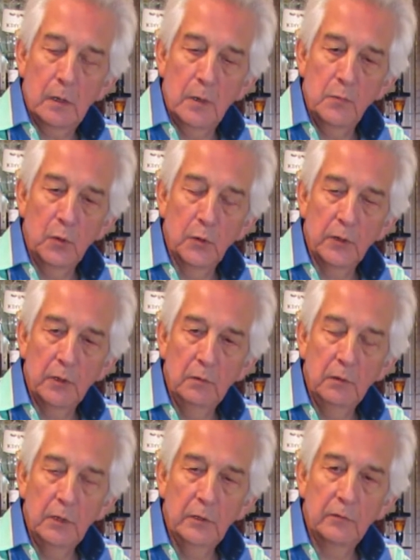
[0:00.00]
bought a whole
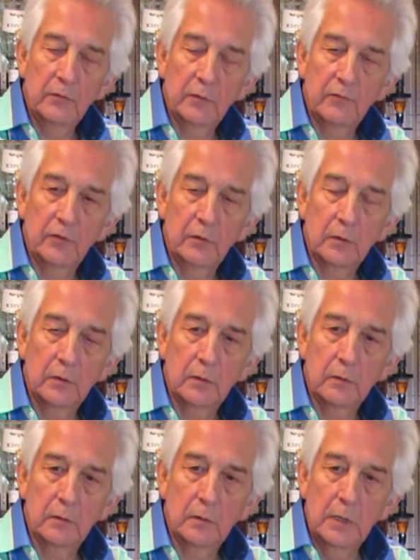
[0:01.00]
load
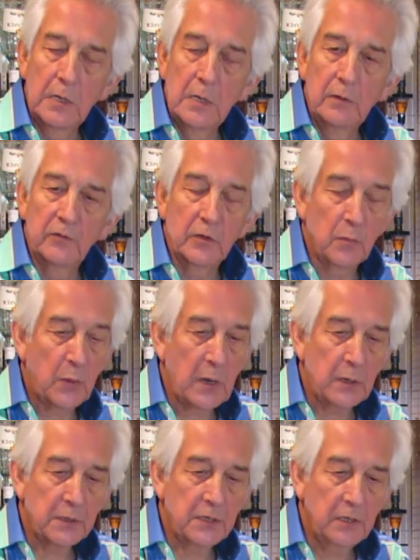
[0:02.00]
for a
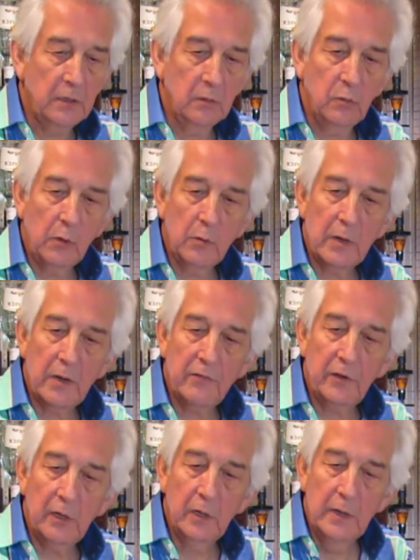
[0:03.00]
party that we were
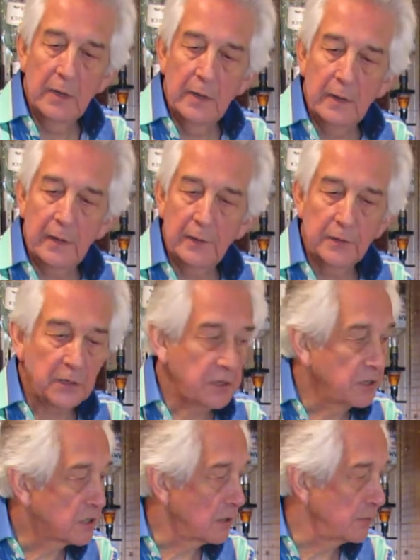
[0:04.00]
having, and this
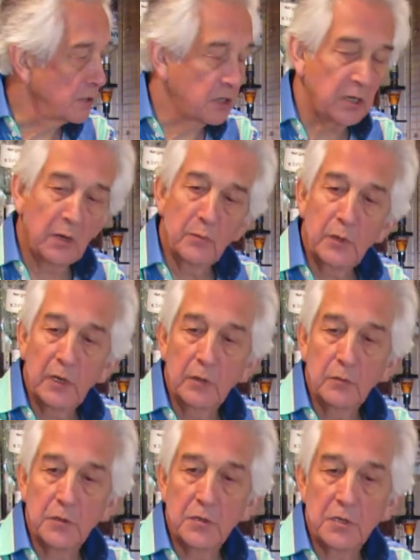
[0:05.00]
is some of the champagne
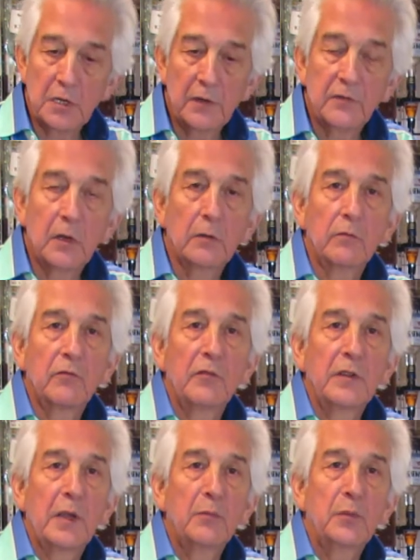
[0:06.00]
which is left over from
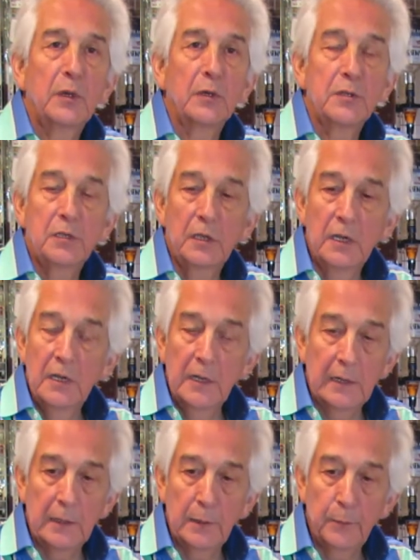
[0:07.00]
that party.
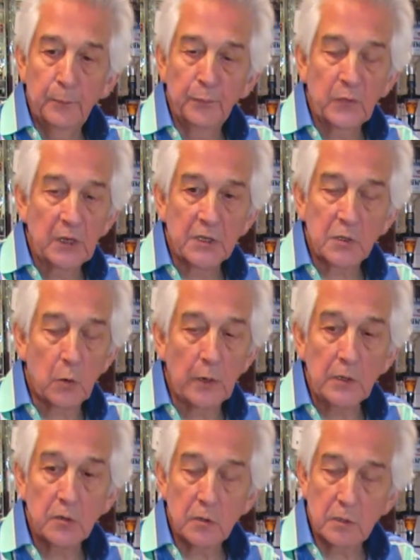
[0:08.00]
It's
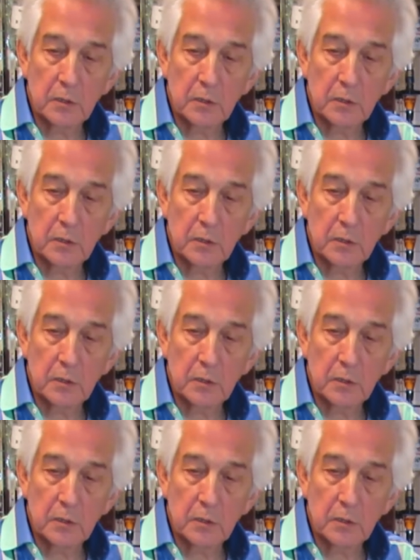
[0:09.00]
quite